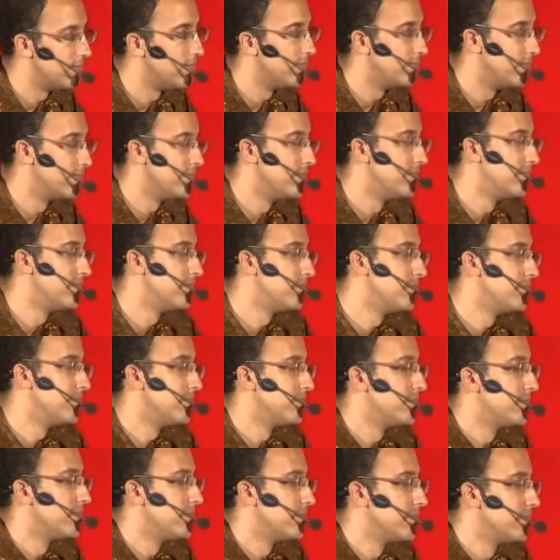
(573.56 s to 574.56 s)

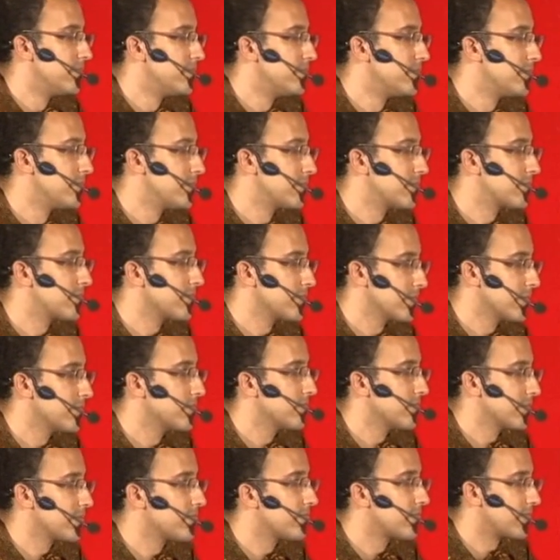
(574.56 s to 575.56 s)

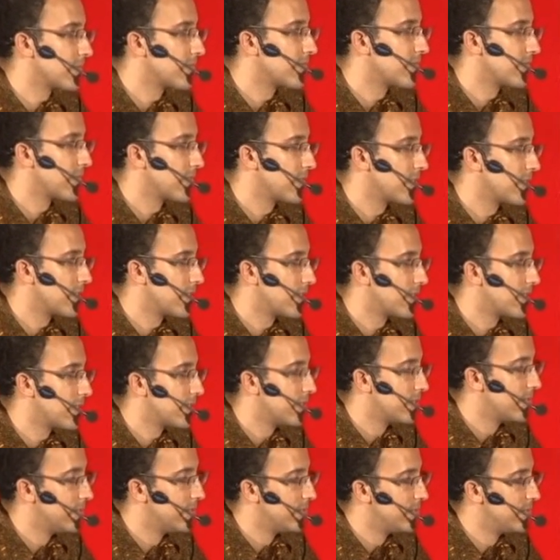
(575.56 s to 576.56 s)

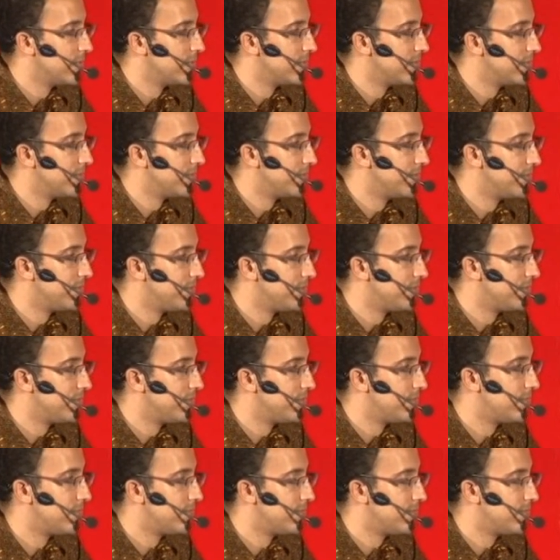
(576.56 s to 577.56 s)

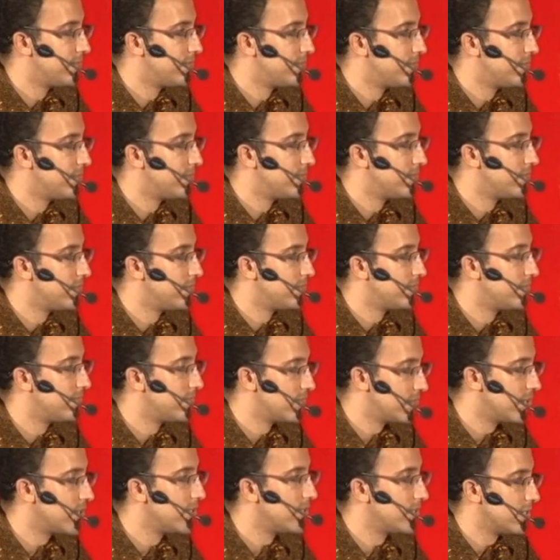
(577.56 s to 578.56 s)

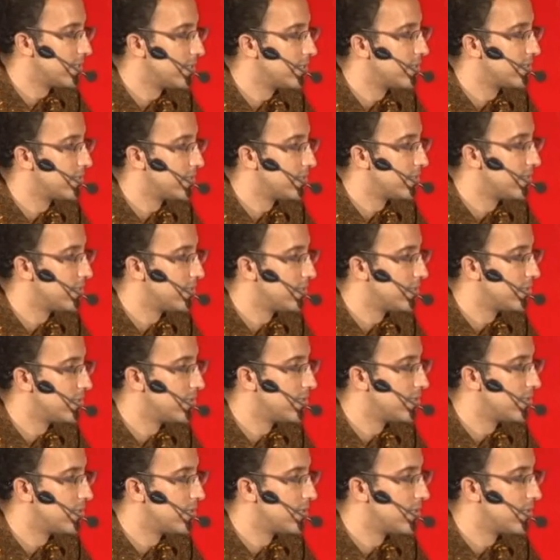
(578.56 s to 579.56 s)

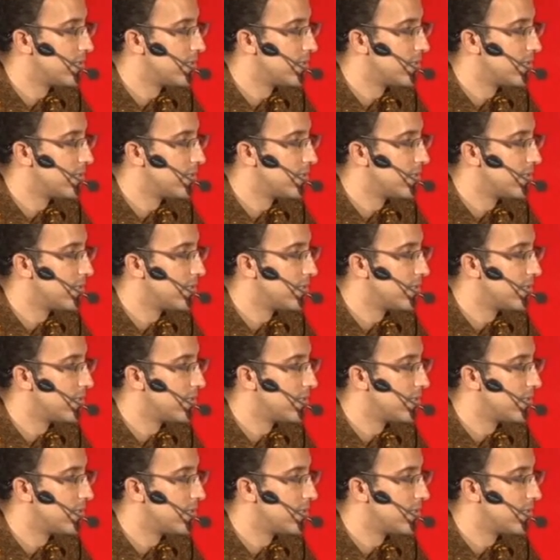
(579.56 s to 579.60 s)
(not speaking)